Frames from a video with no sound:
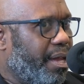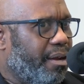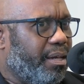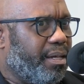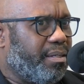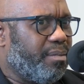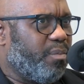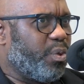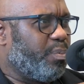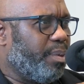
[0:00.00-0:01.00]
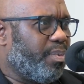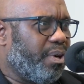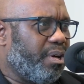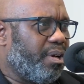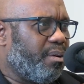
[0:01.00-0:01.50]
area that most people
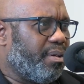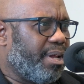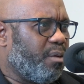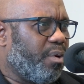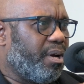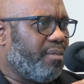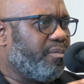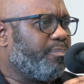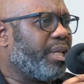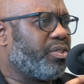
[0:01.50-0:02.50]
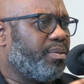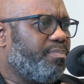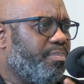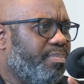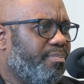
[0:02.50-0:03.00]
are not aware of. Bless
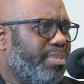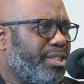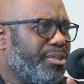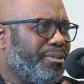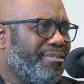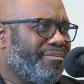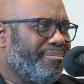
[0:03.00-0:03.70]
you.